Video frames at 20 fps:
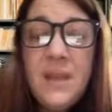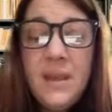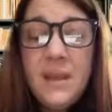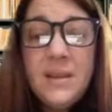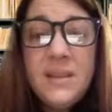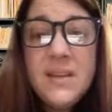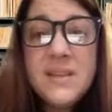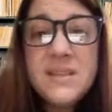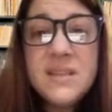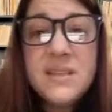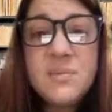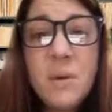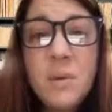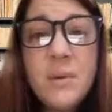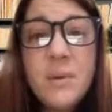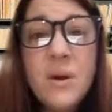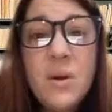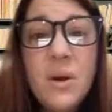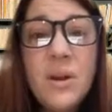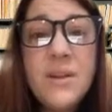This is what
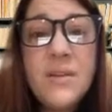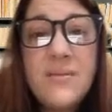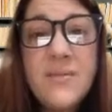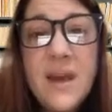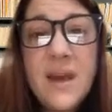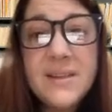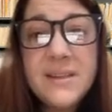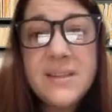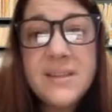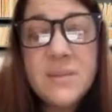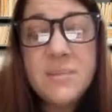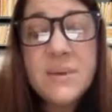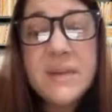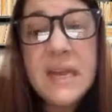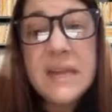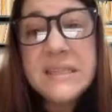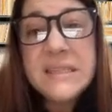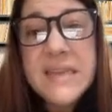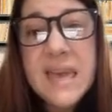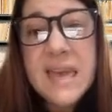we call the Fontes and
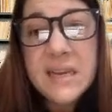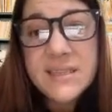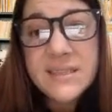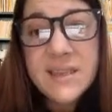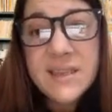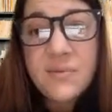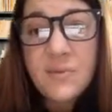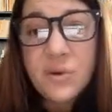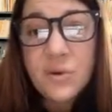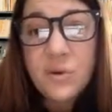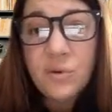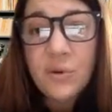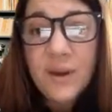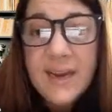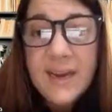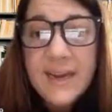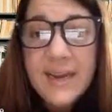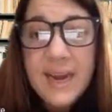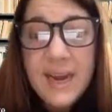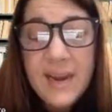Pinnell text level
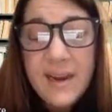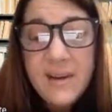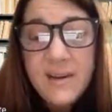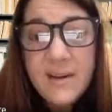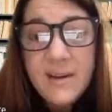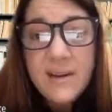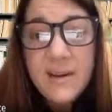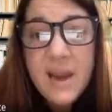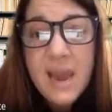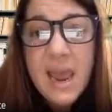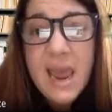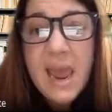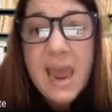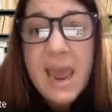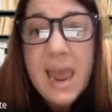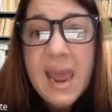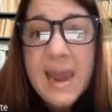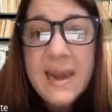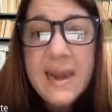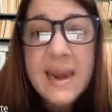gradient,
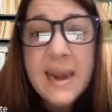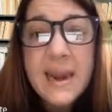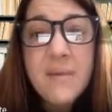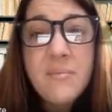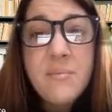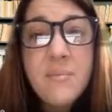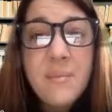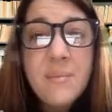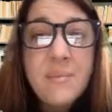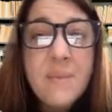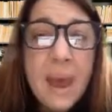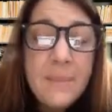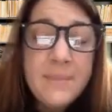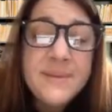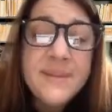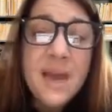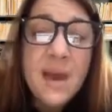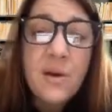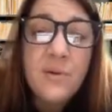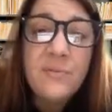and it
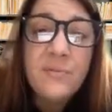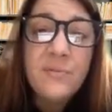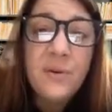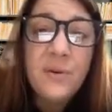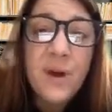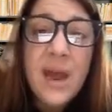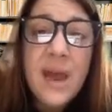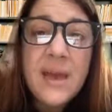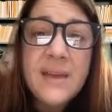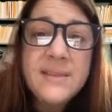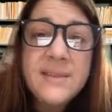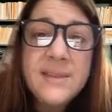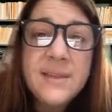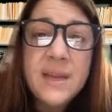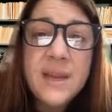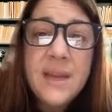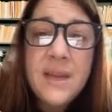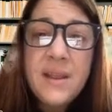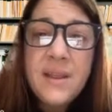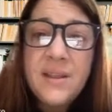maps out for us
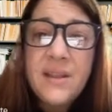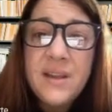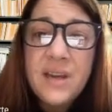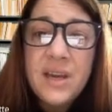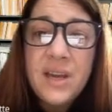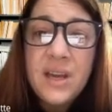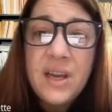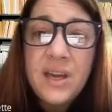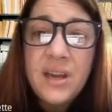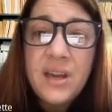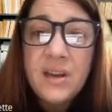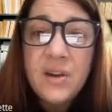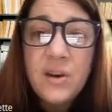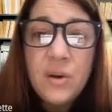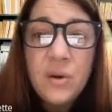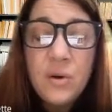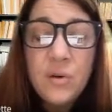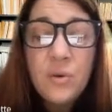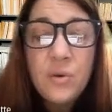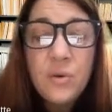the
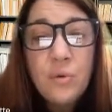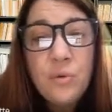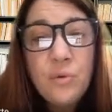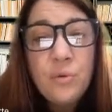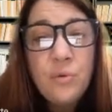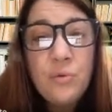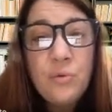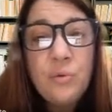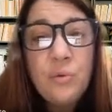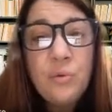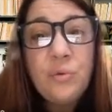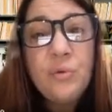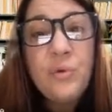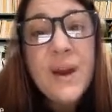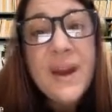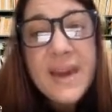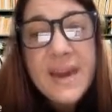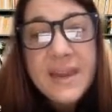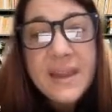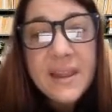
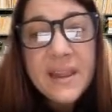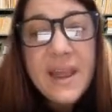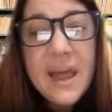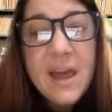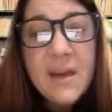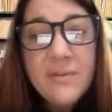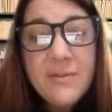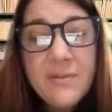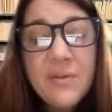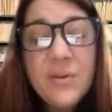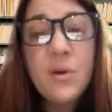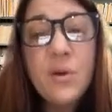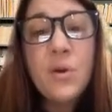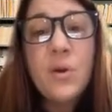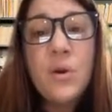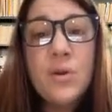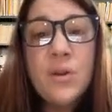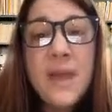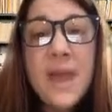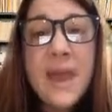grade
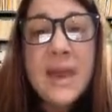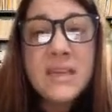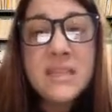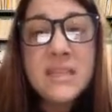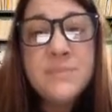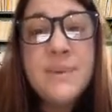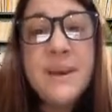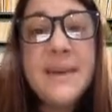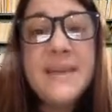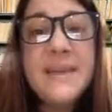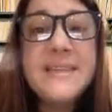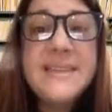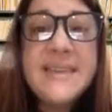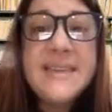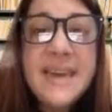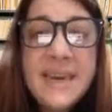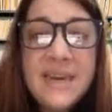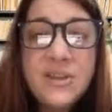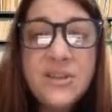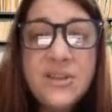level
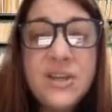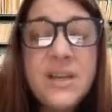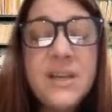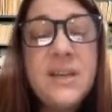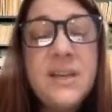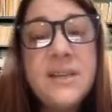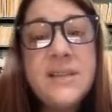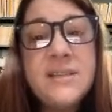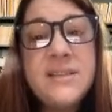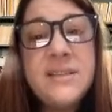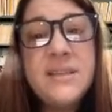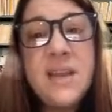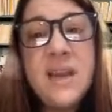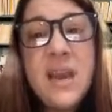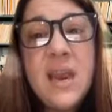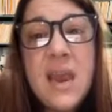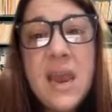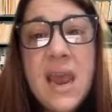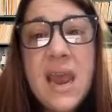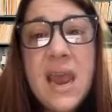expectations
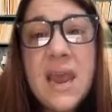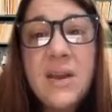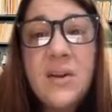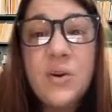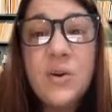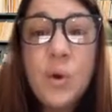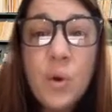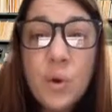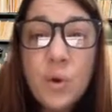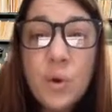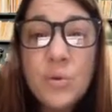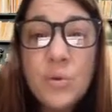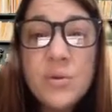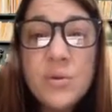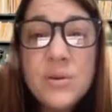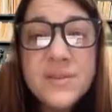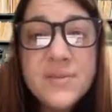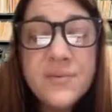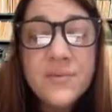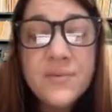and
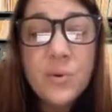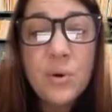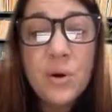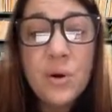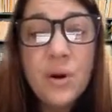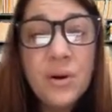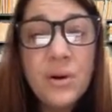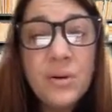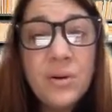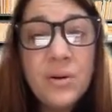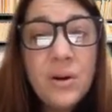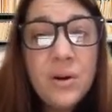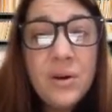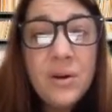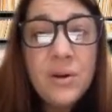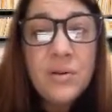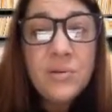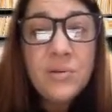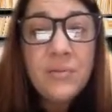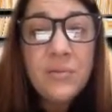goals for
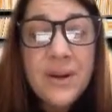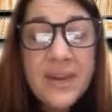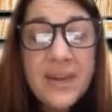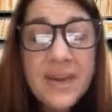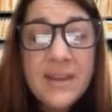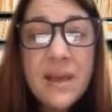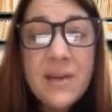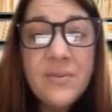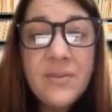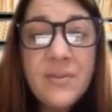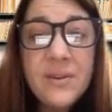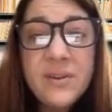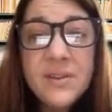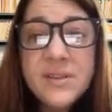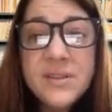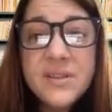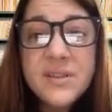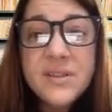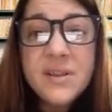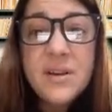reading
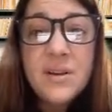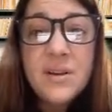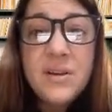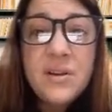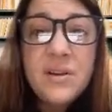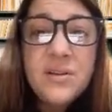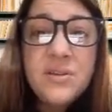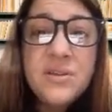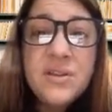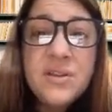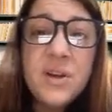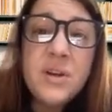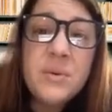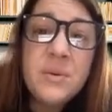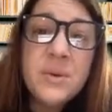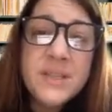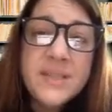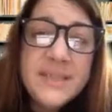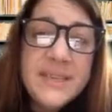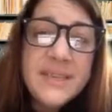levels. So you
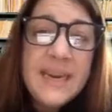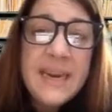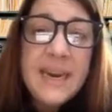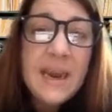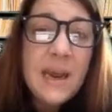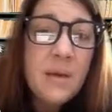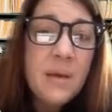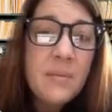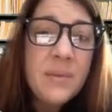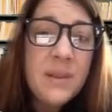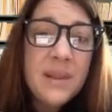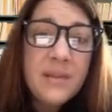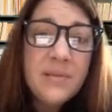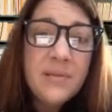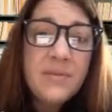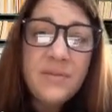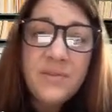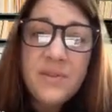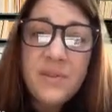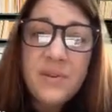will see
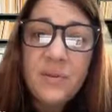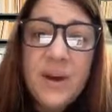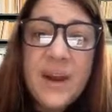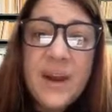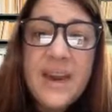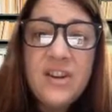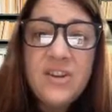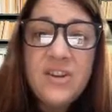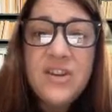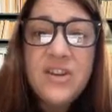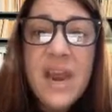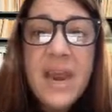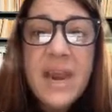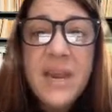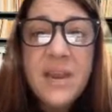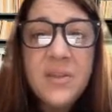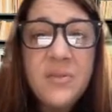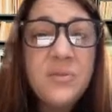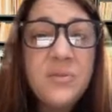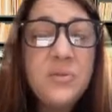the range
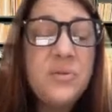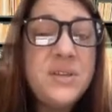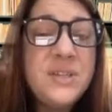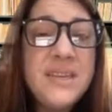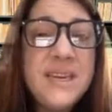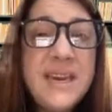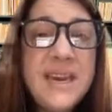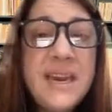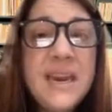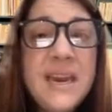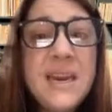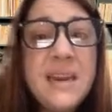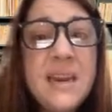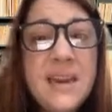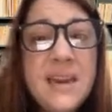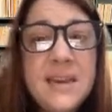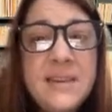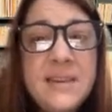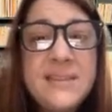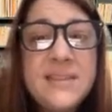A through
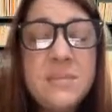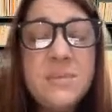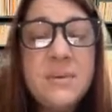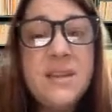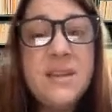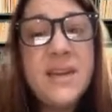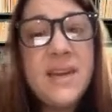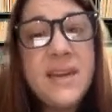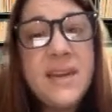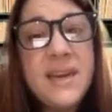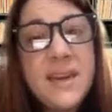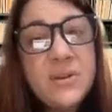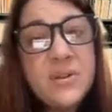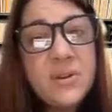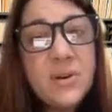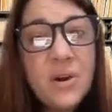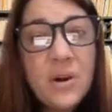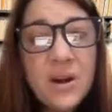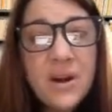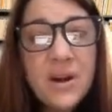D is typically a
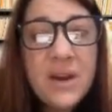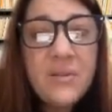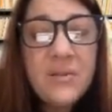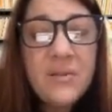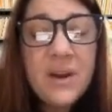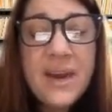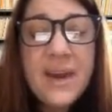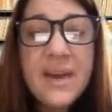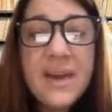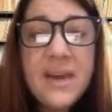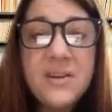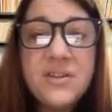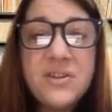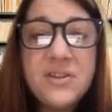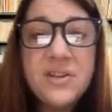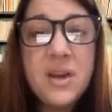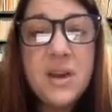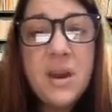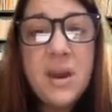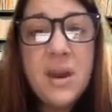kindergarten
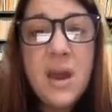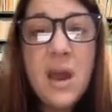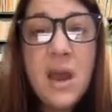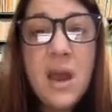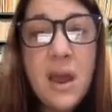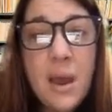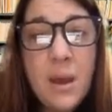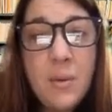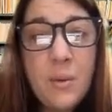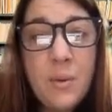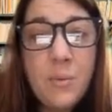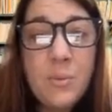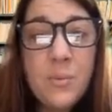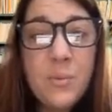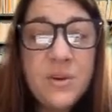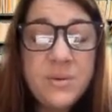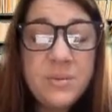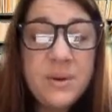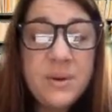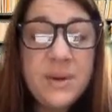range, in
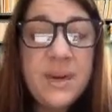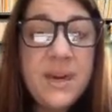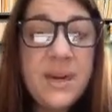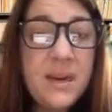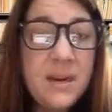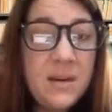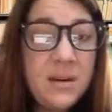which we